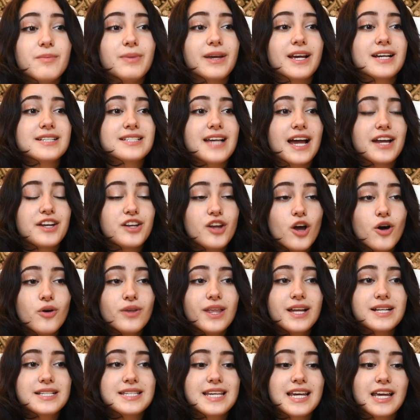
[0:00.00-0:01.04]
because I know
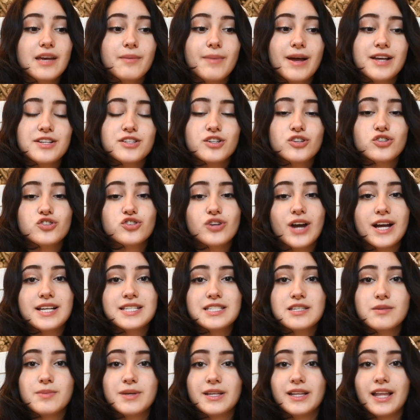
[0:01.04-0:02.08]
that Ticketmaster tries
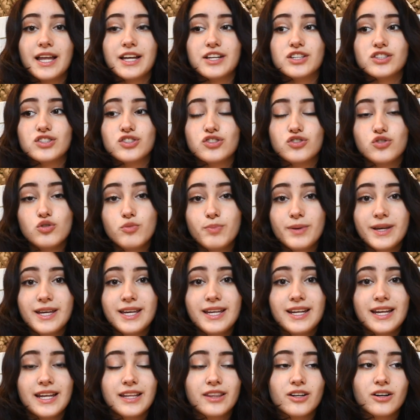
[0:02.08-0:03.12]
to be like
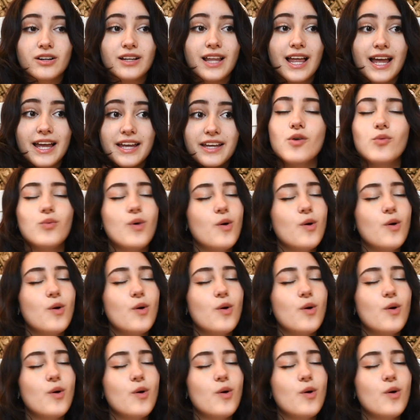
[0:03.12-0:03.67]
stupid and they're like,